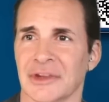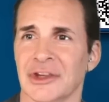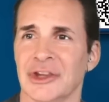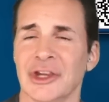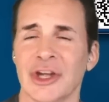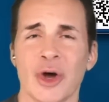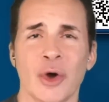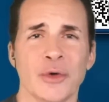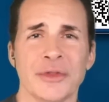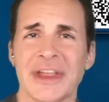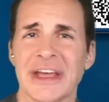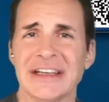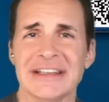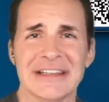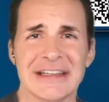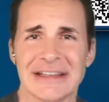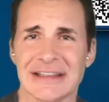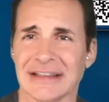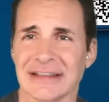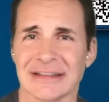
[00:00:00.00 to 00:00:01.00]
no, they
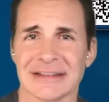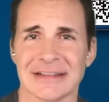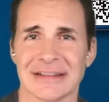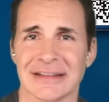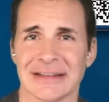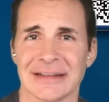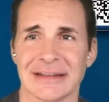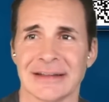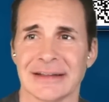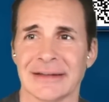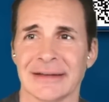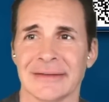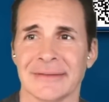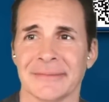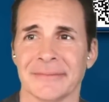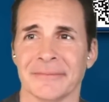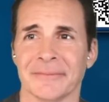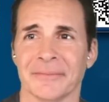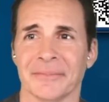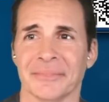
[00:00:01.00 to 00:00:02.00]
didn't.
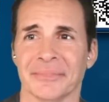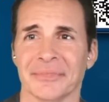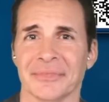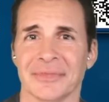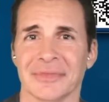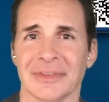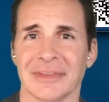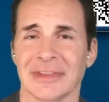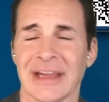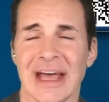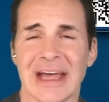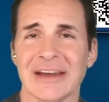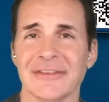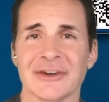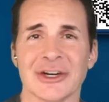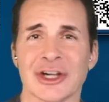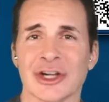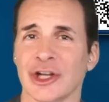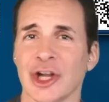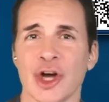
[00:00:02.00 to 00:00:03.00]
Not
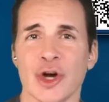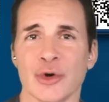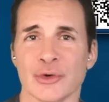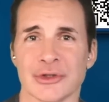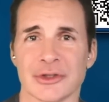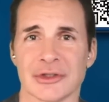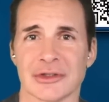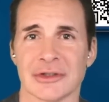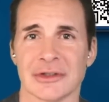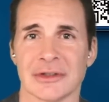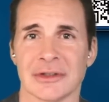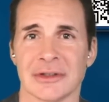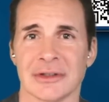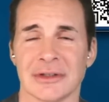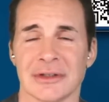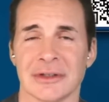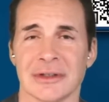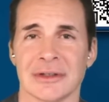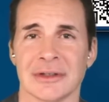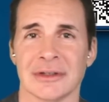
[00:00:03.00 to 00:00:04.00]
even close.
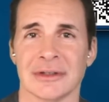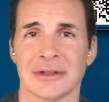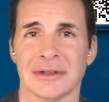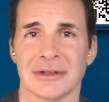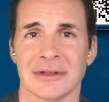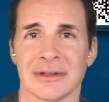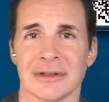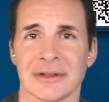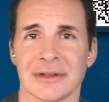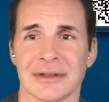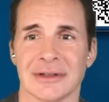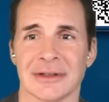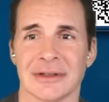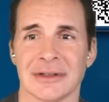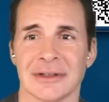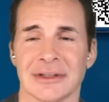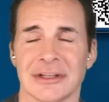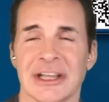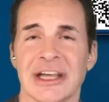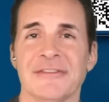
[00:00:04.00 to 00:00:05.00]

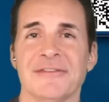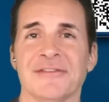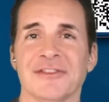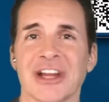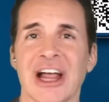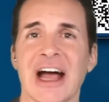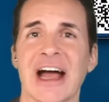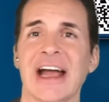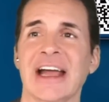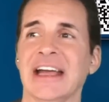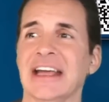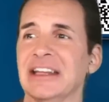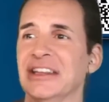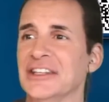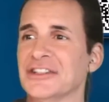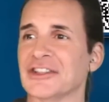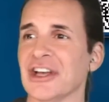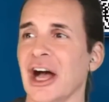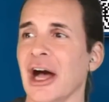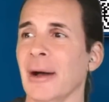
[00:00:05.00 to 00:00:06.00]
They fly in
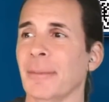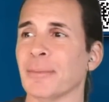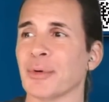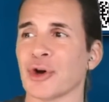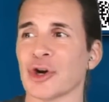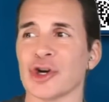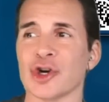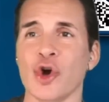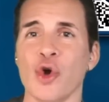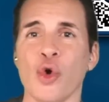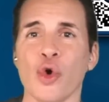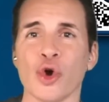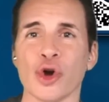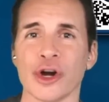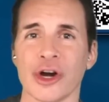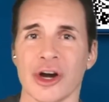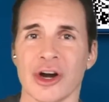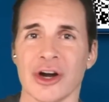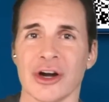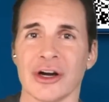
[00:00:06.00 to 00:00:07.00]
this upper
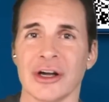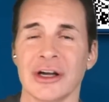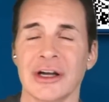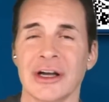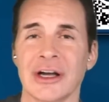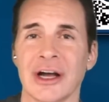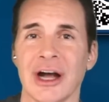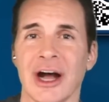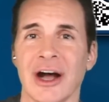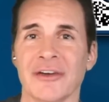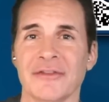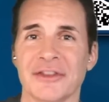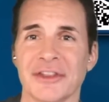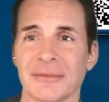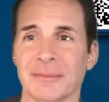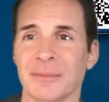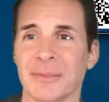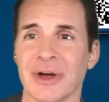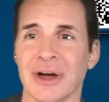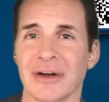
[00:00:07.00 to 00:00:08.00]
corner of
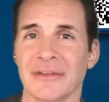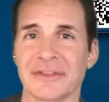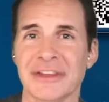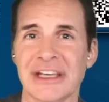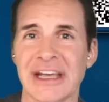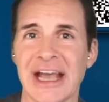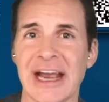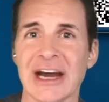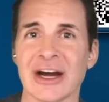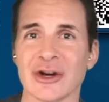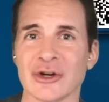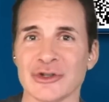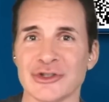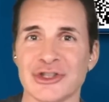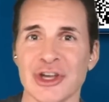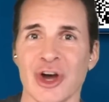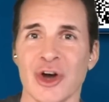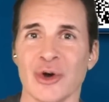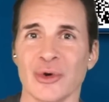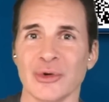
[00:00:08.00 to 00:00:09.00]
the of the air
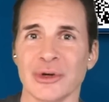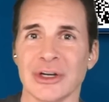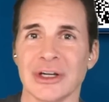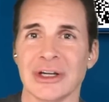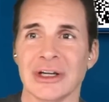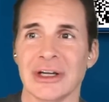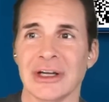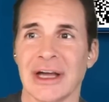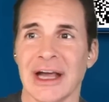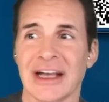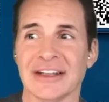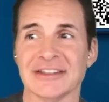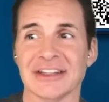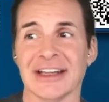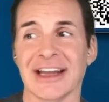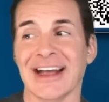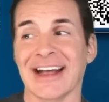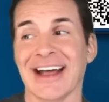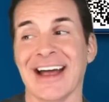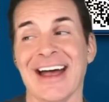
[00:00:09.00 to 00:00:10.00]
zone as a
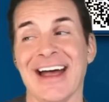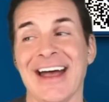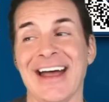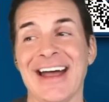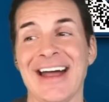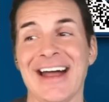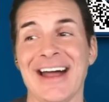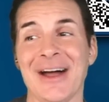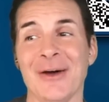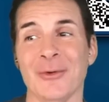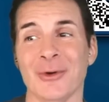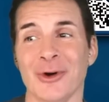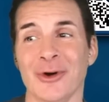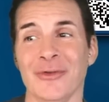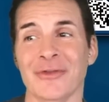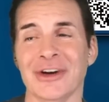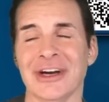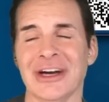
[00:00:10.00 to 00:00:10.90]
like, aha, we're over